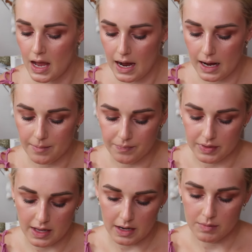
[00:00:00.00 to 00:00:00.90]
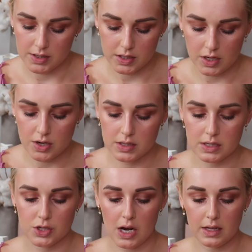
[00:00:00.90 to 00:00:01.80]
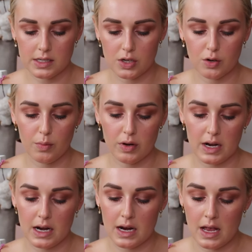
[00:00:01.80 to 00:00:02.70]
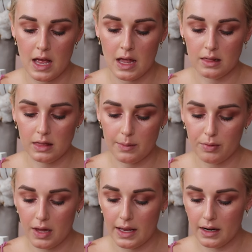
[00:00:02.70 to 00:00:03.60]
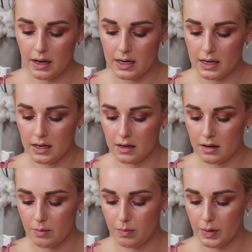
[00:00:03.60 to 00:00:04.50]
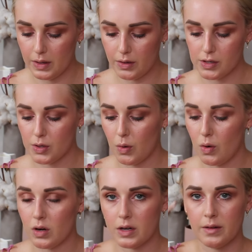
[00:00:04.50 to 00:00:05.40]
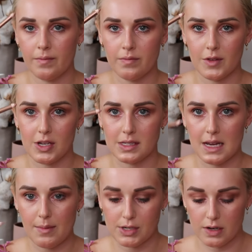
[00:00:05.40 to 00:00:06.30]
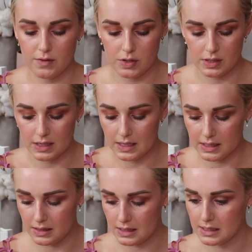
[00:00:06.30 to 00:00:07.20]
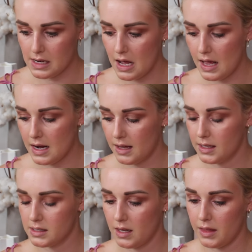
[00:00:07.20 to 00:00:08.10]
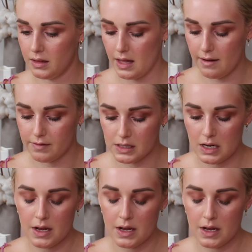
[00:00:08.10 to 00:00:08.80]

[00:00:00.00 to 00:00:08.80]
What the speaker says: Then I'm just gonna use the Charlotte Tilbury lip liner in Pillow Talk. You can see how much I've used it. It is tiny and there's nothing left.